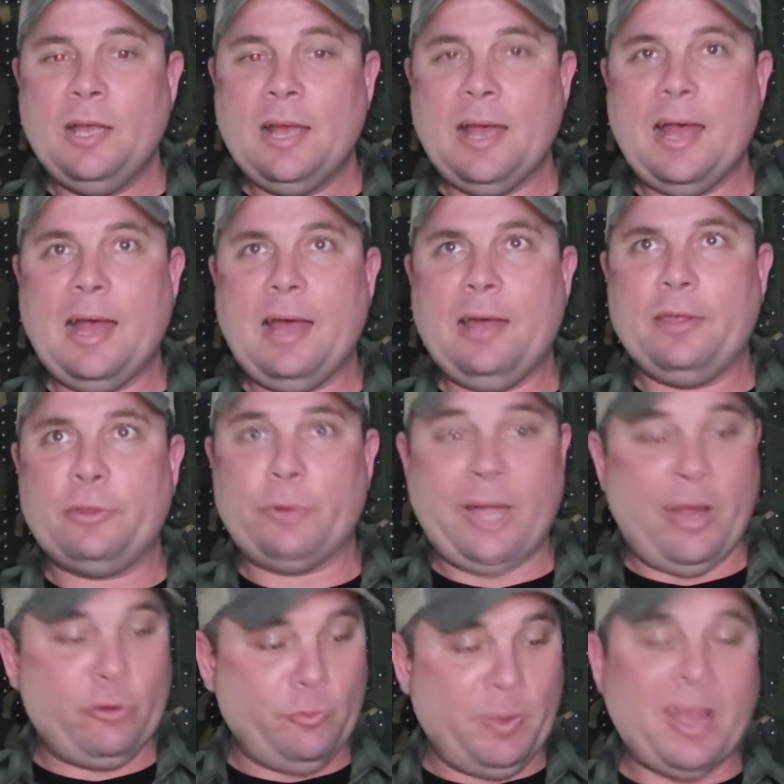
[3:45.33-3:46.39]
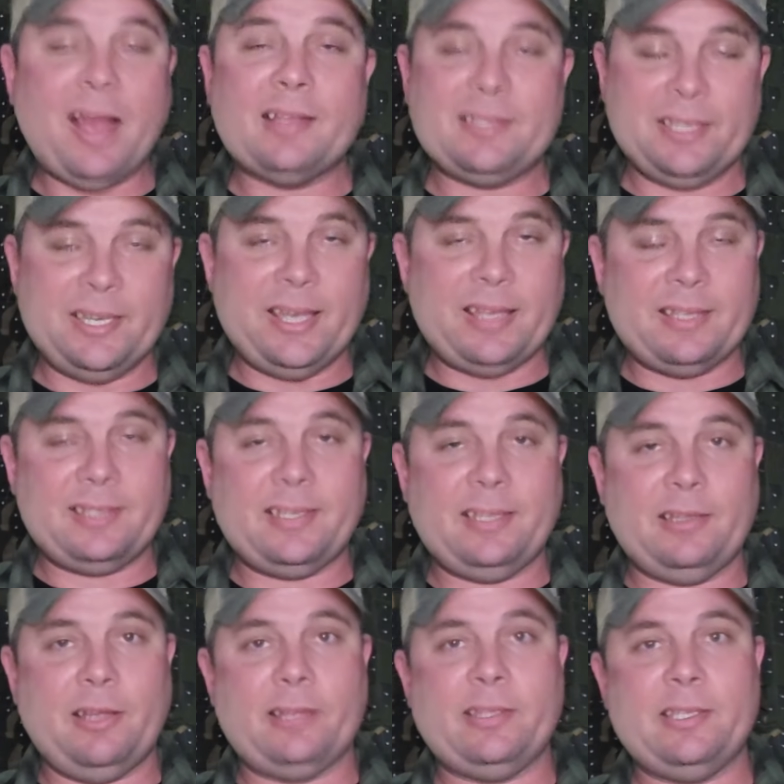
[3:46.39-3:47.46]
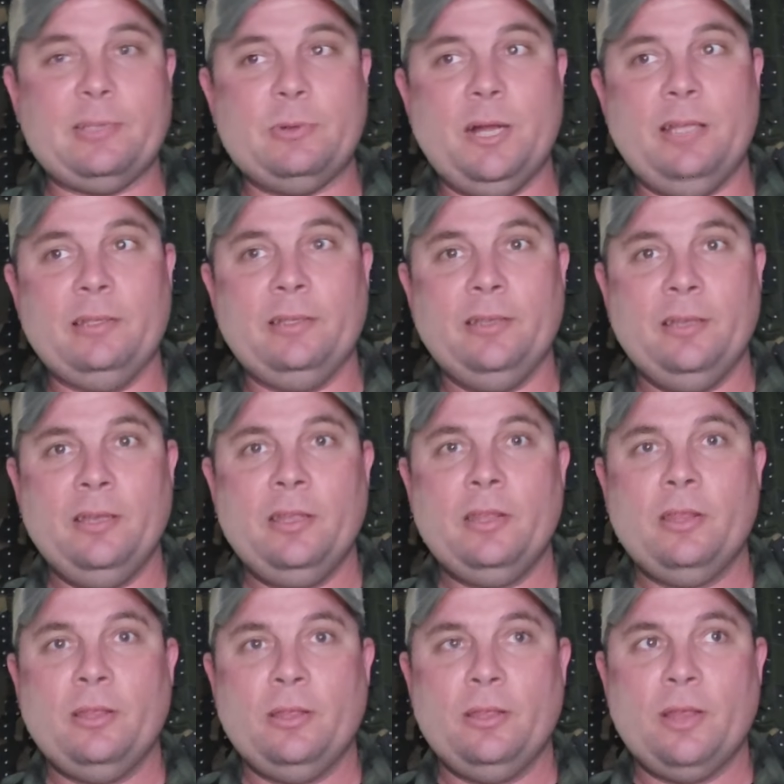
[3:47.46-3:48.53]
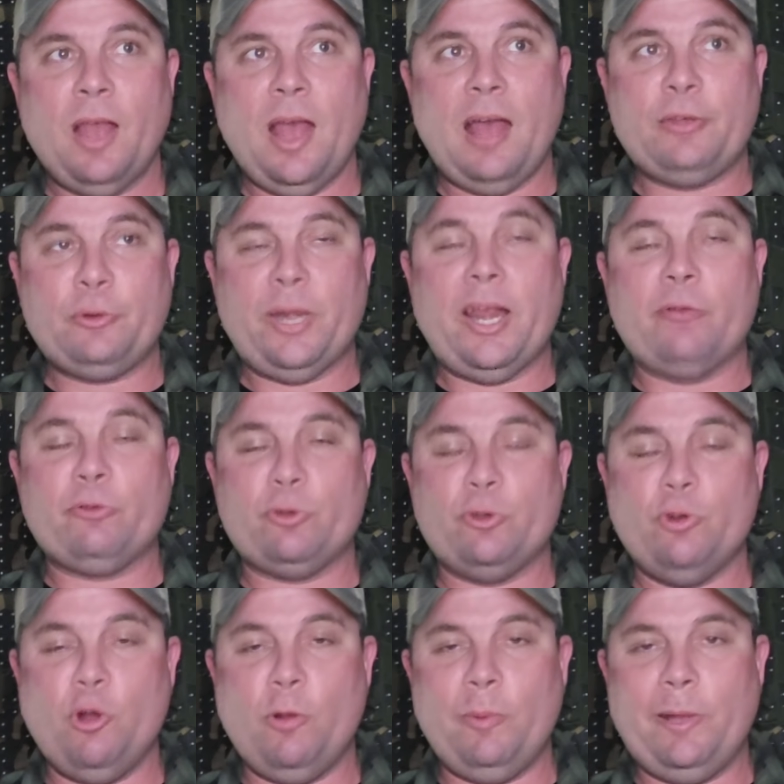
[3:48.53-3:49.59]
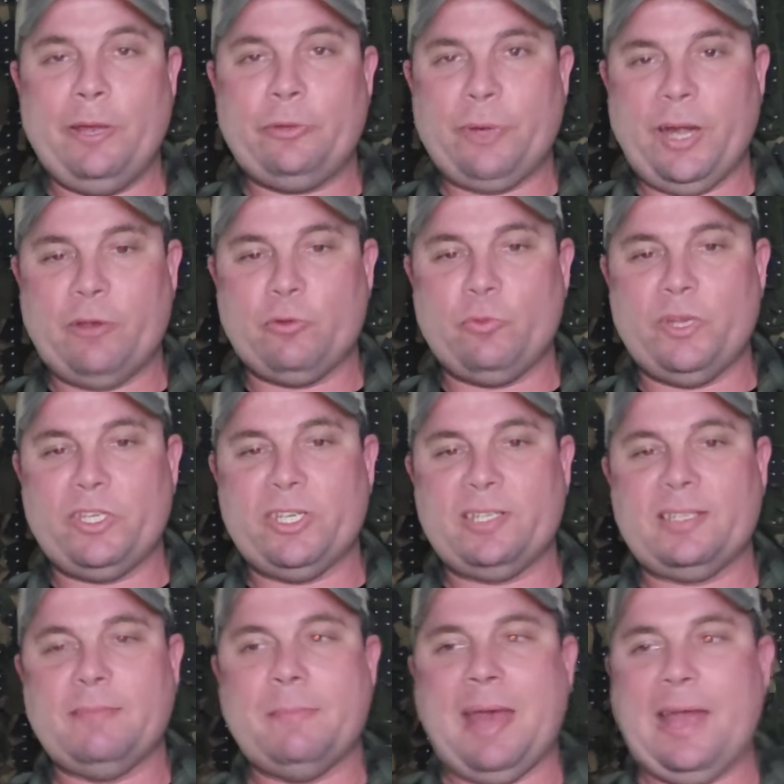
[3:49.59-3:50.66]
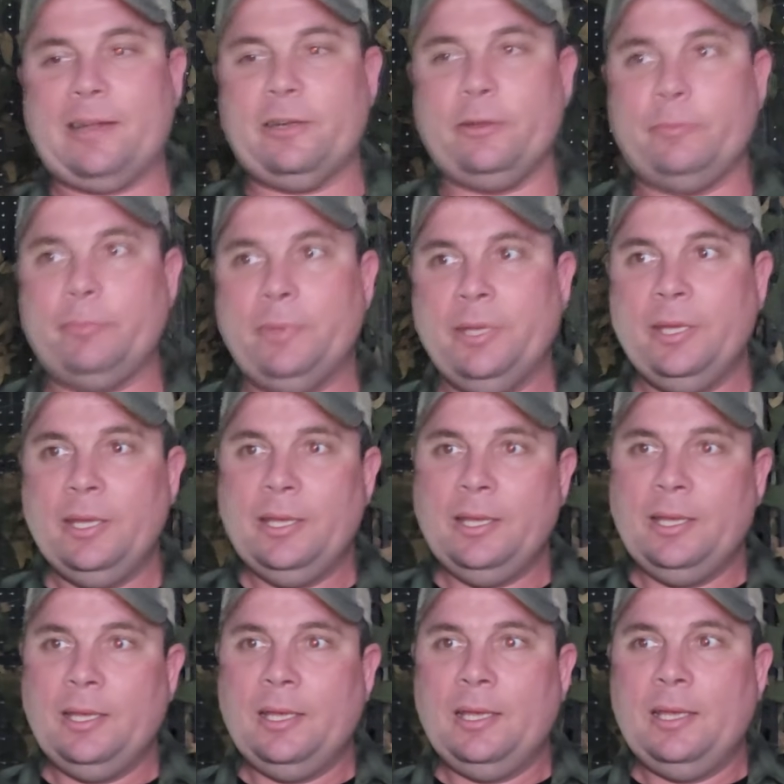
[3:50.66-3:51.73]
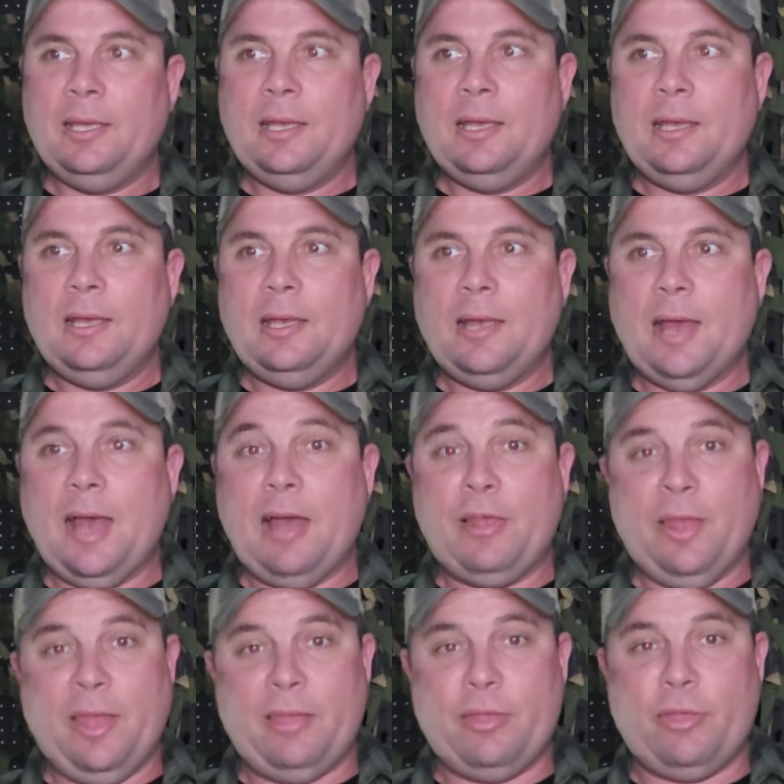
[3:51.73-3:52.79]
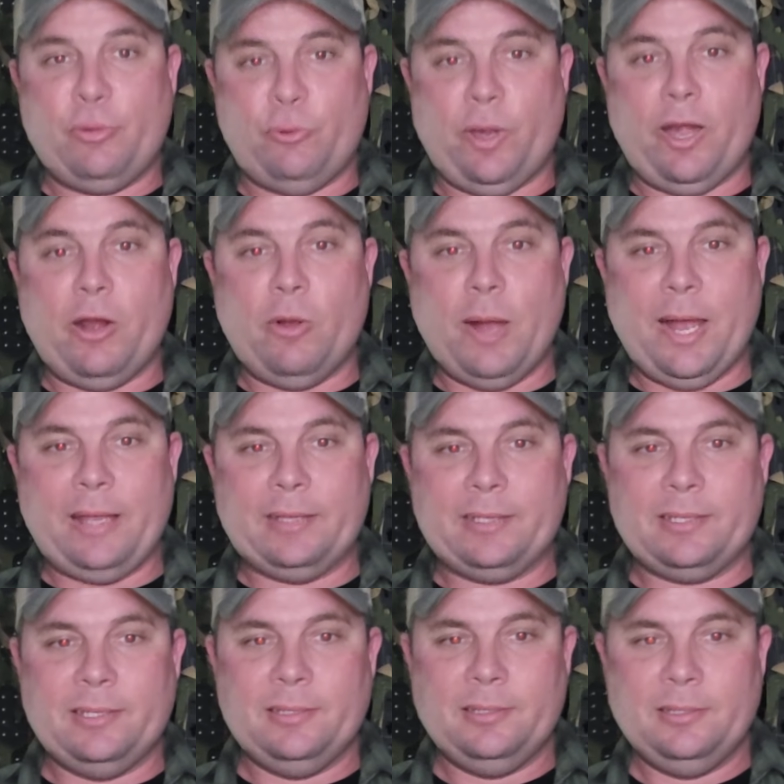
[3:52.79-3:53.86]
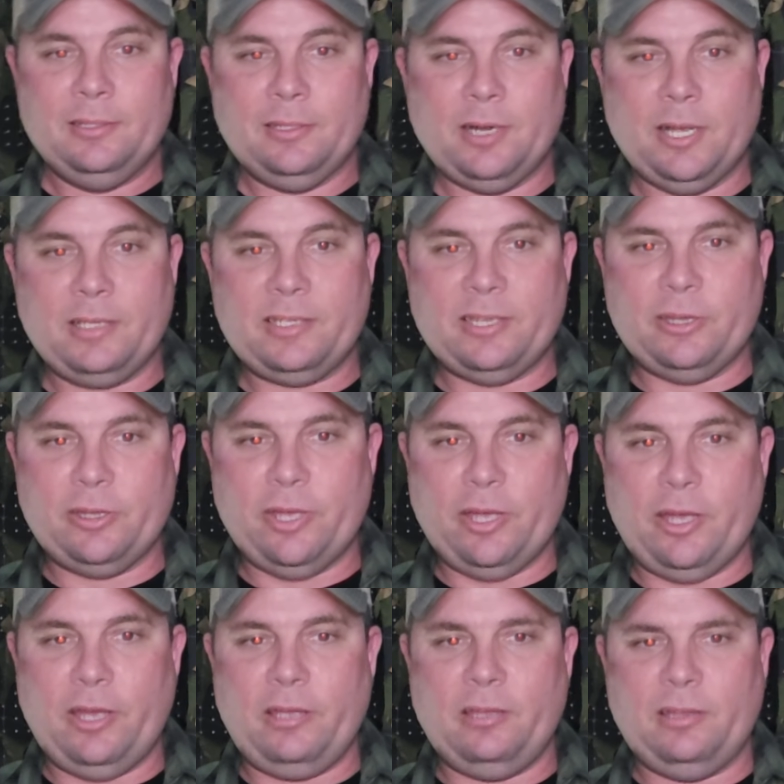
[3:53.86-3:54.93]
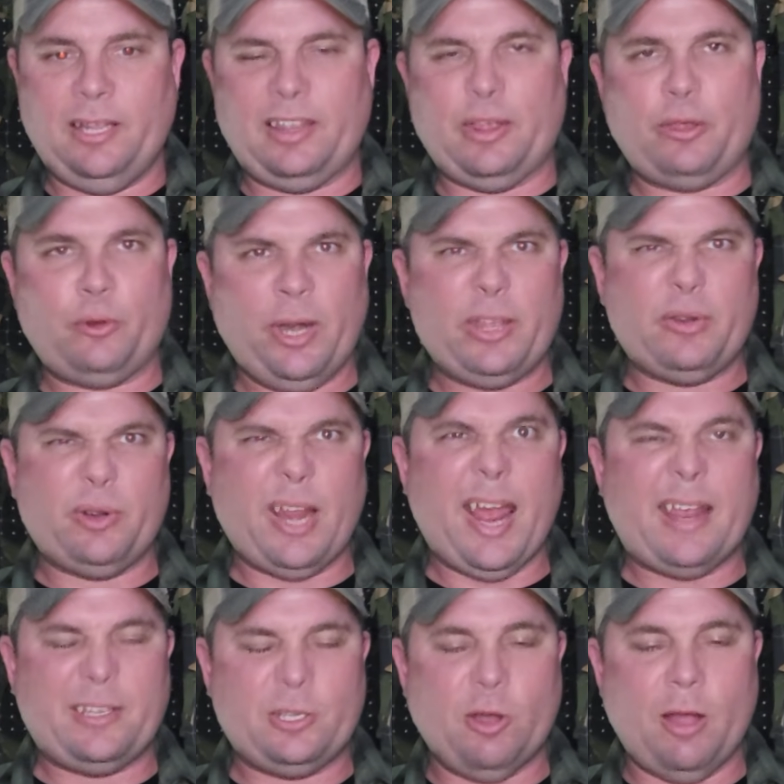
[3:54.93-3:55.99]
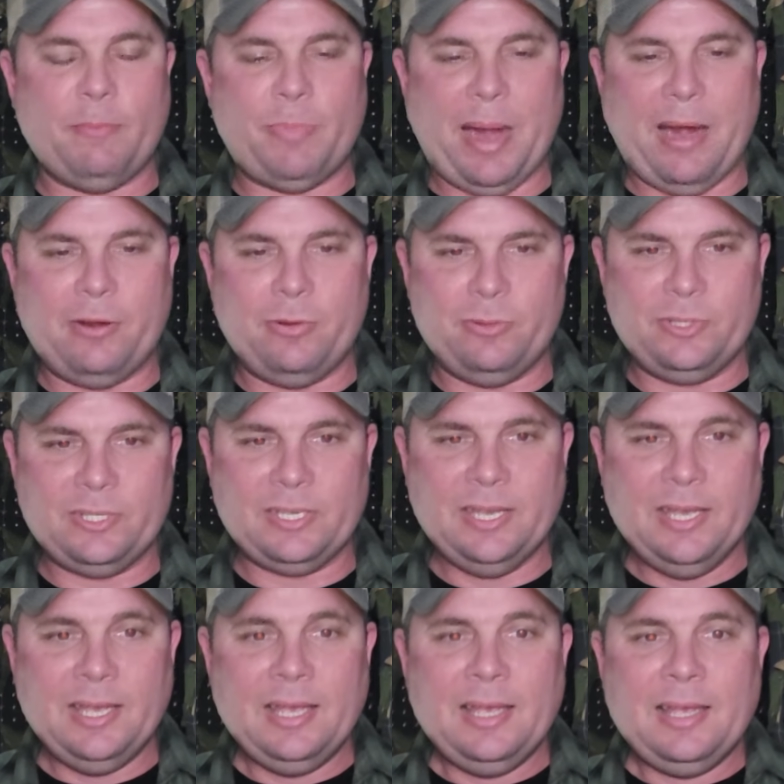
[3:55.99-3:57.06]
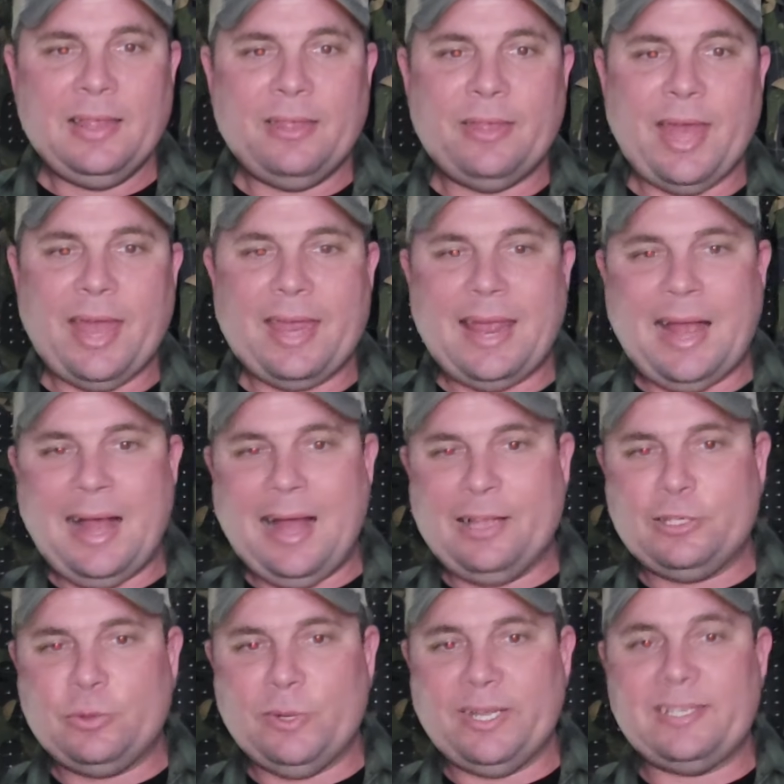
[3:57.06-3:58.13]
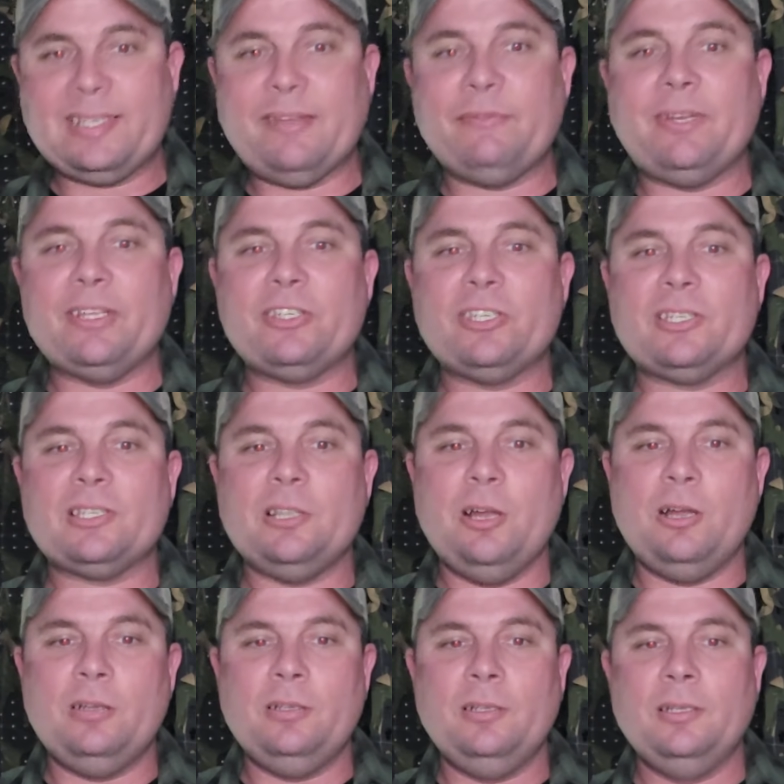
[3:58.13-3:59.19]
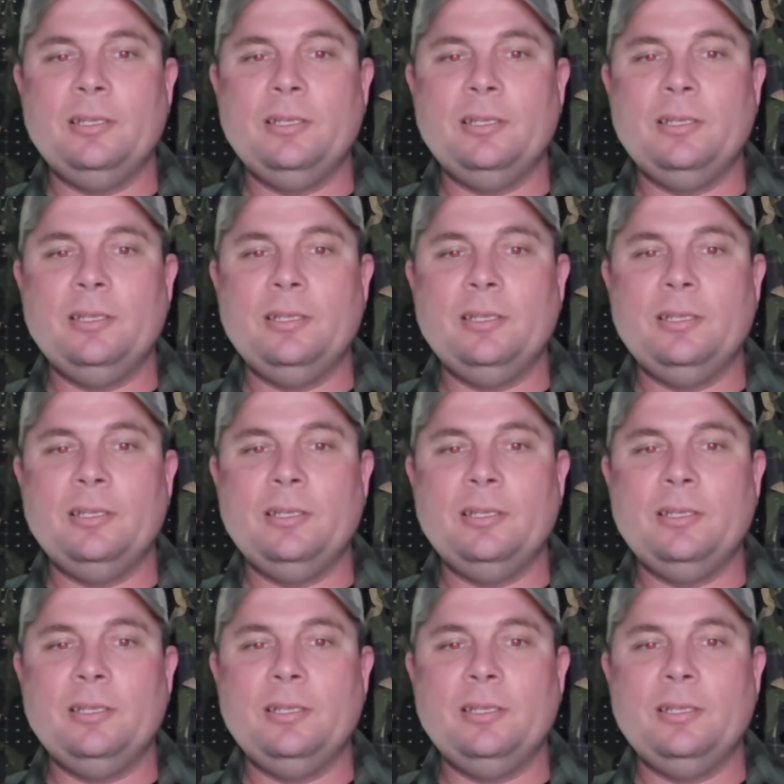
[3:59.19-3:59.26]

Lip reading: 300 PRC, as I said, like this one, 300 Norma, 300 Winchester Magnum, and 308. All right, so the 338 type barrels, they are 27 inches long.